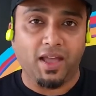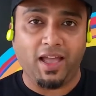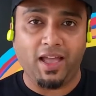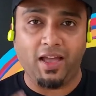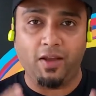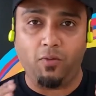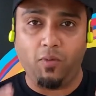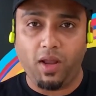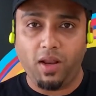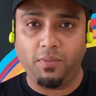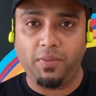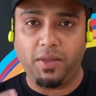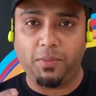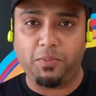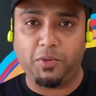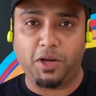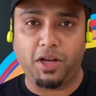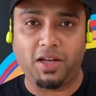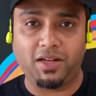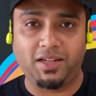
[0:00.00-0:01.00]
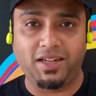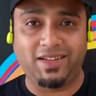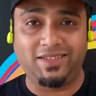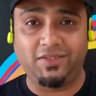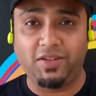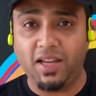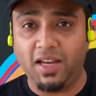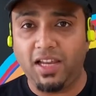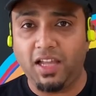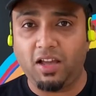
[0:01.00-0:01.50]
And one of the product
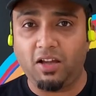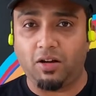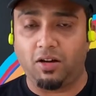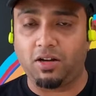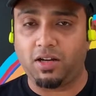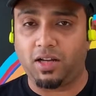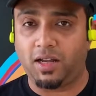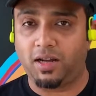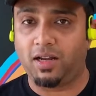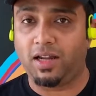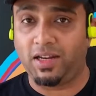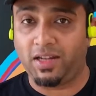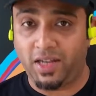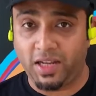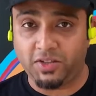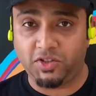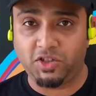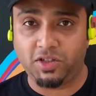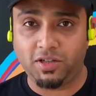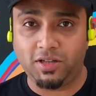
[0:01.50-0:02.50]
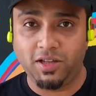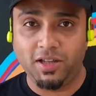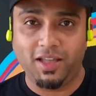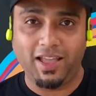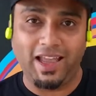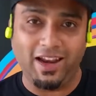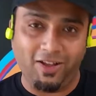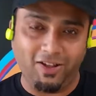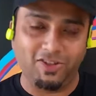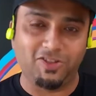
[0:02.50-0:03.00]
that really caught our attention
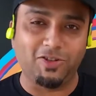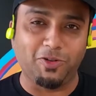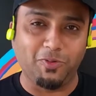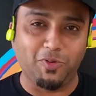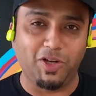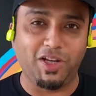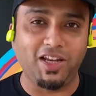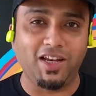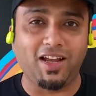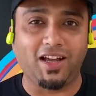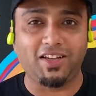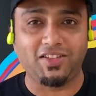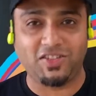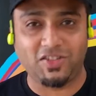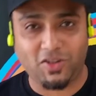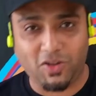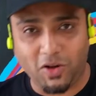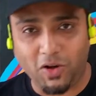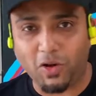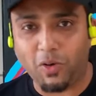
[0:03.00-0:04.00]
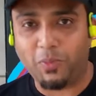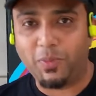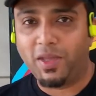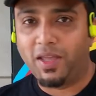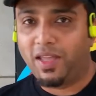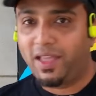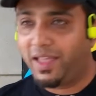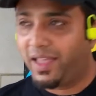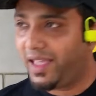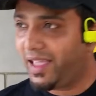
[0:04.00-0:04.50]
and also within our scope
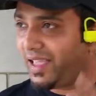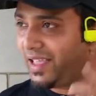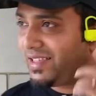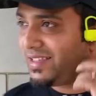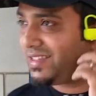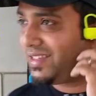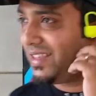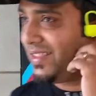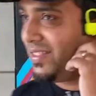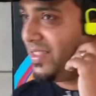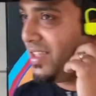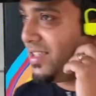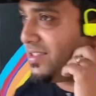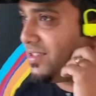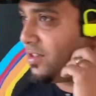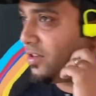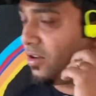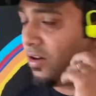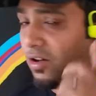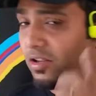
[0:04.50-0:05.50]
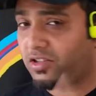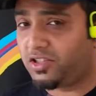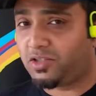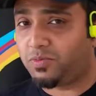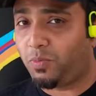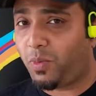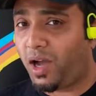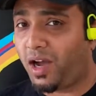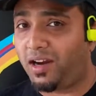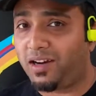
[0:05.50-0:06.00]
is this called
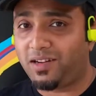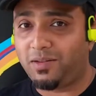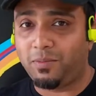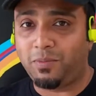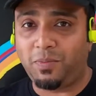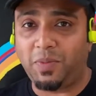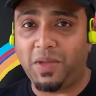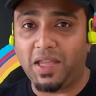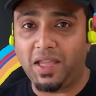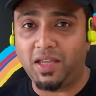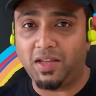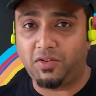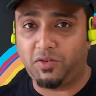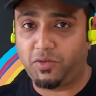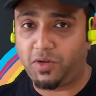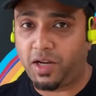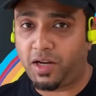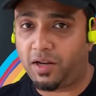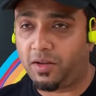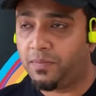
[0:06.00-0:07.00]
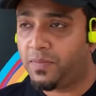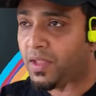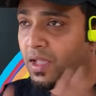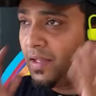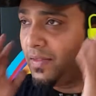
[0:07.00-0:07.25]
Smart B Trainer.